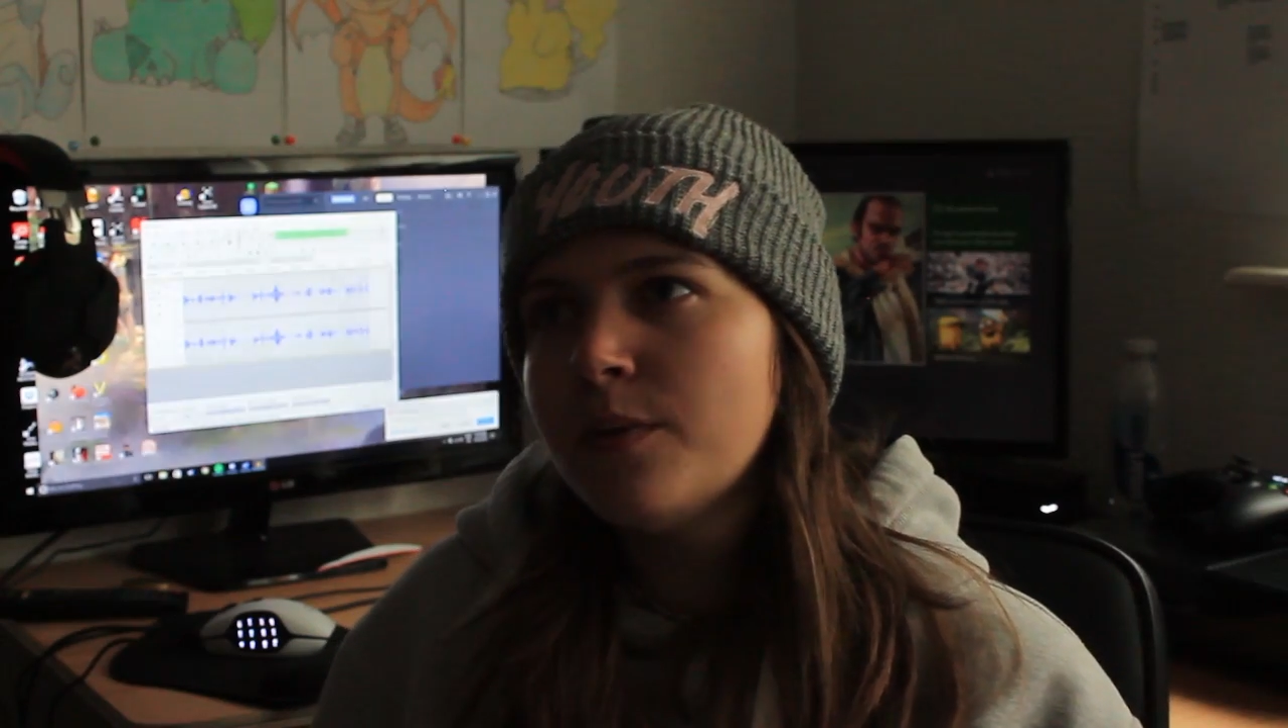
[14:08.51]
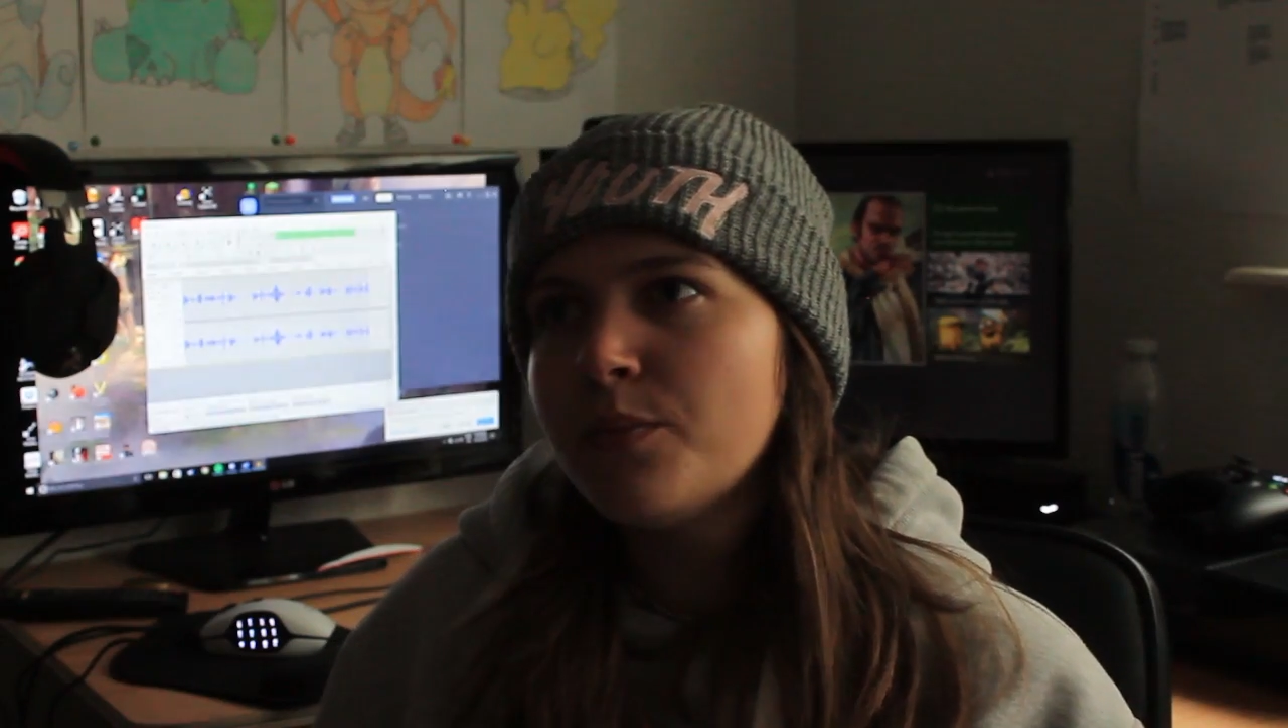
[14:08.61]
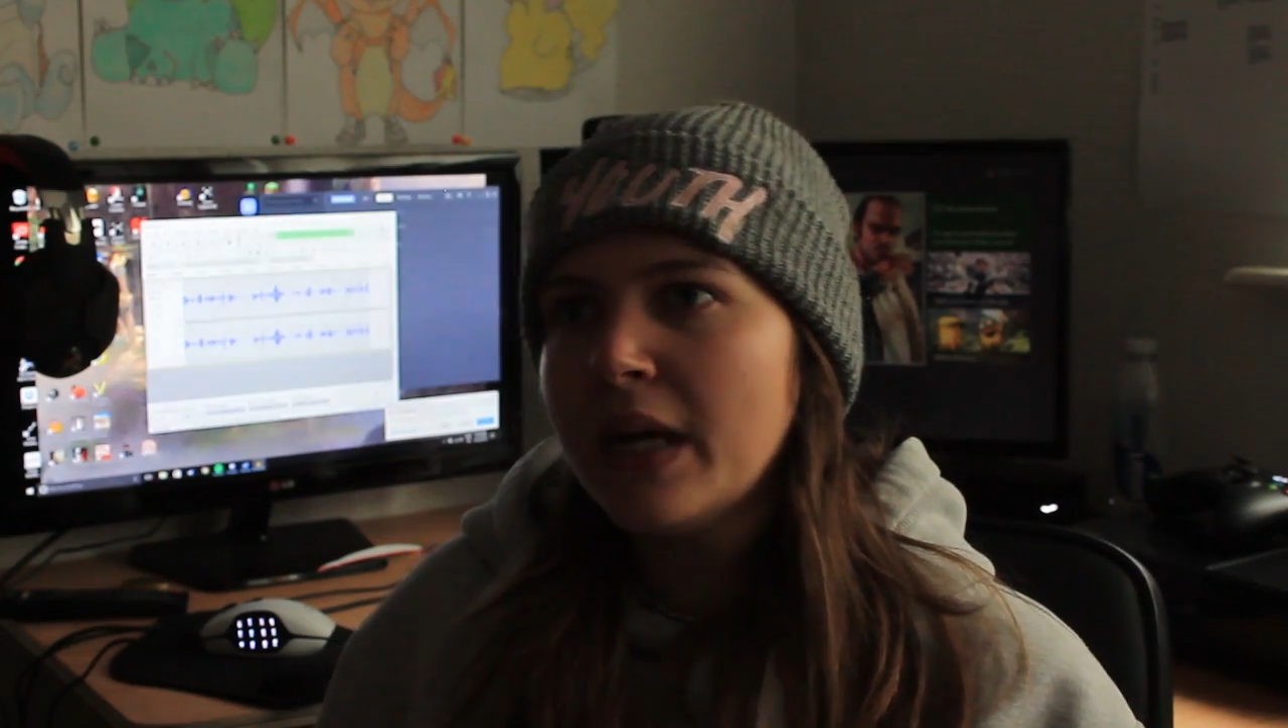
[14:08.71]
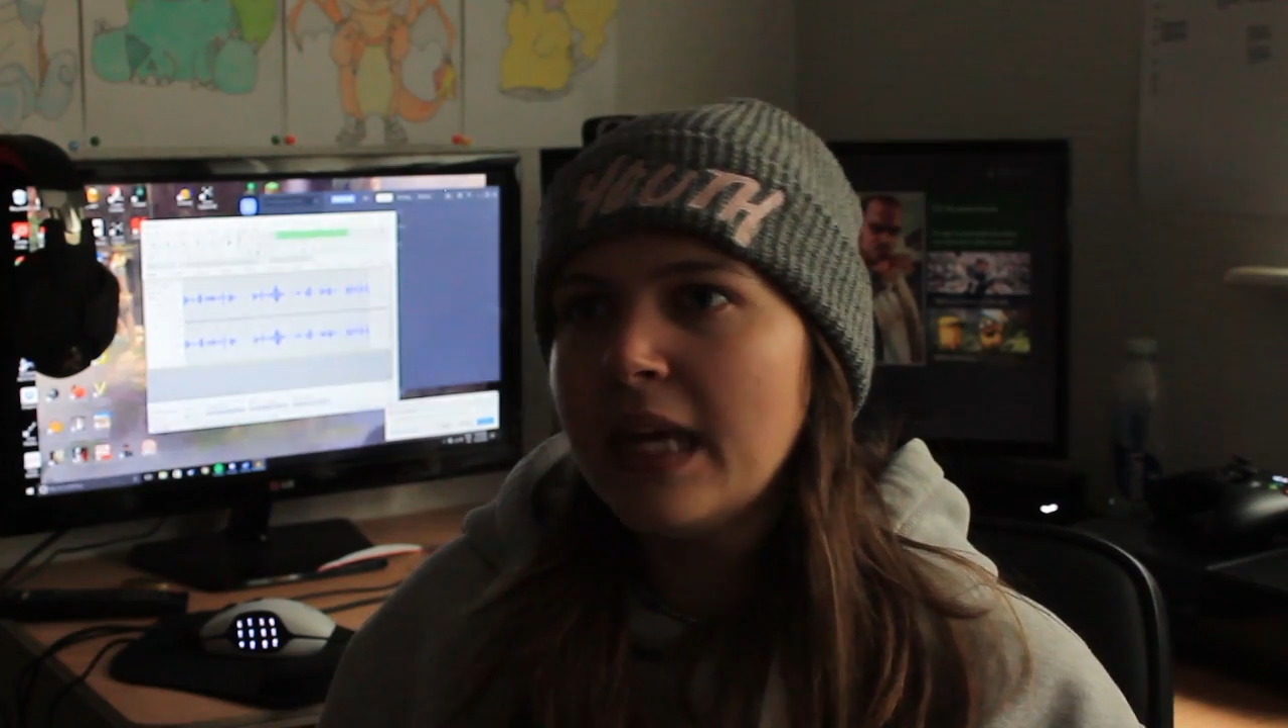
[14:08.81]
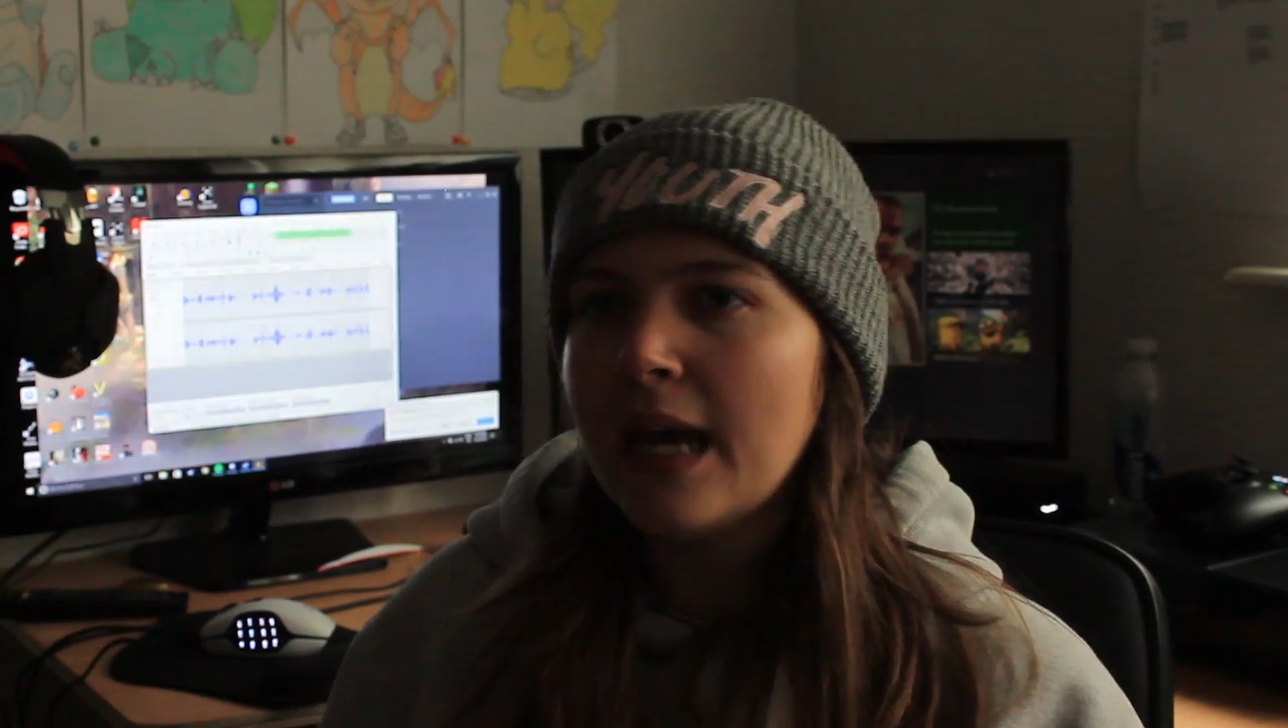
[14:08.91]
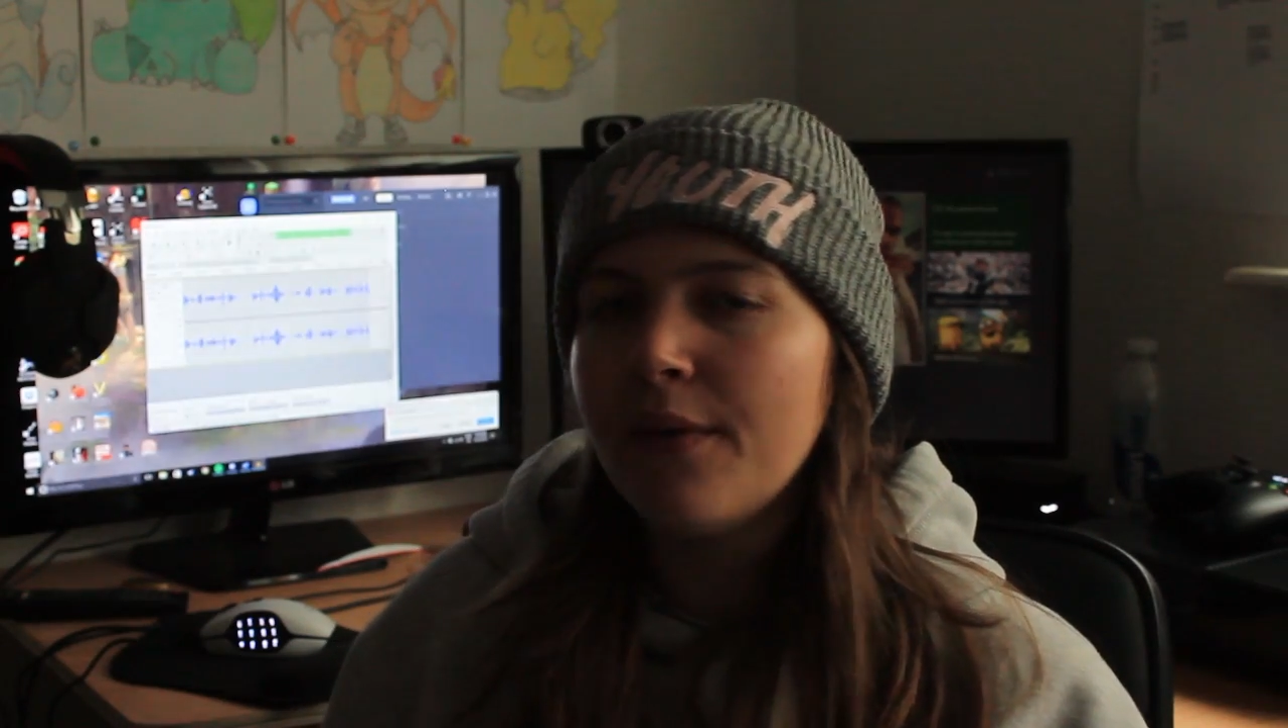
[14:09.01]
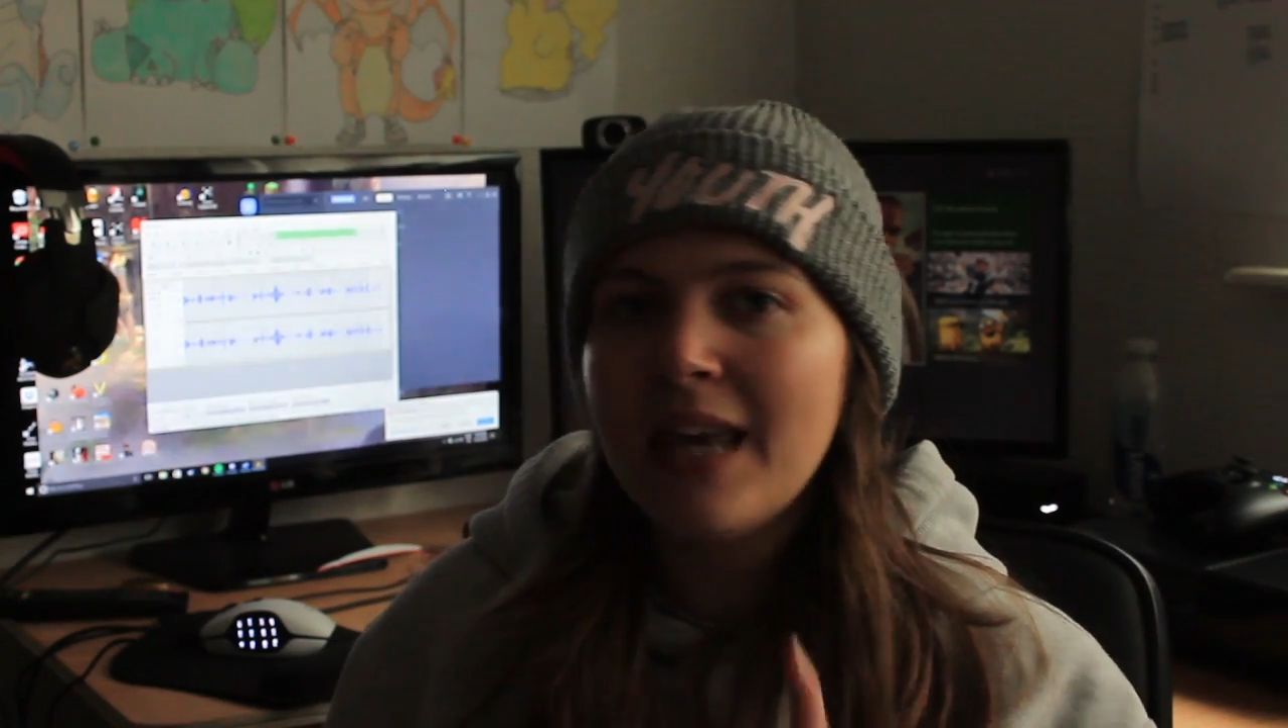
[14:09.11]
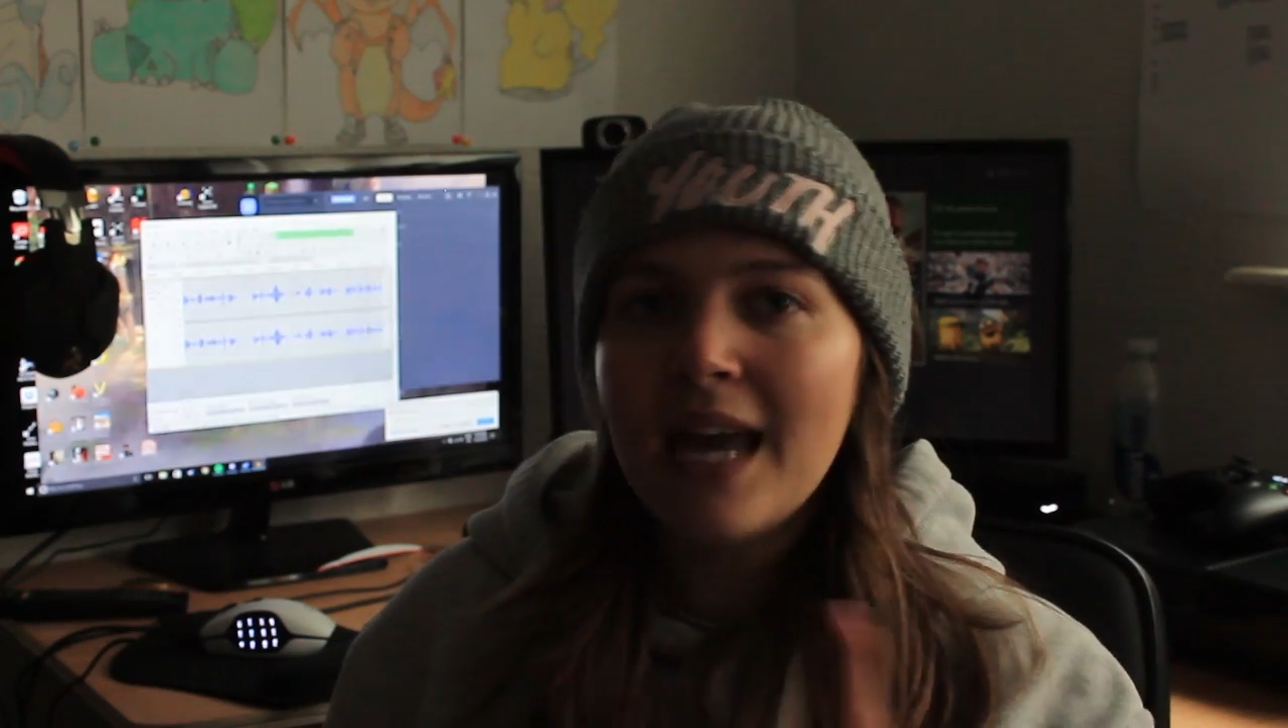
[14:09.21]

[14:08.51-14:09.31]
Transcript: them bringing out